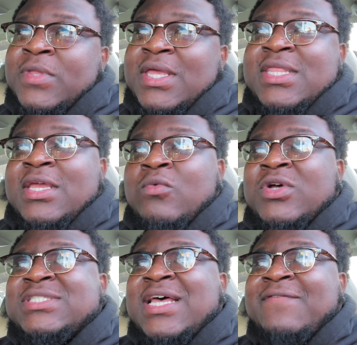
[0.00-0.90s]
And then
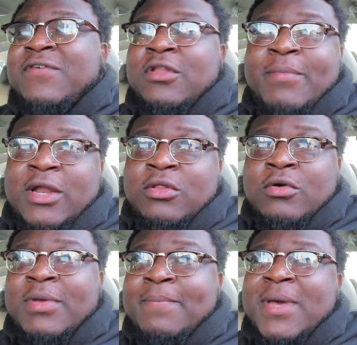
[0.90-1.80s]
once I fill them out a
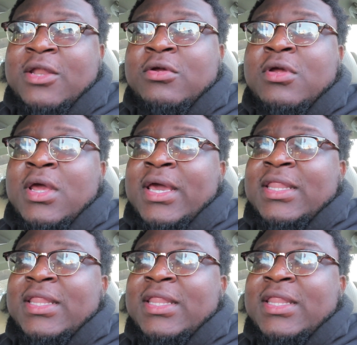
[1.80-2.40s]
little bit better,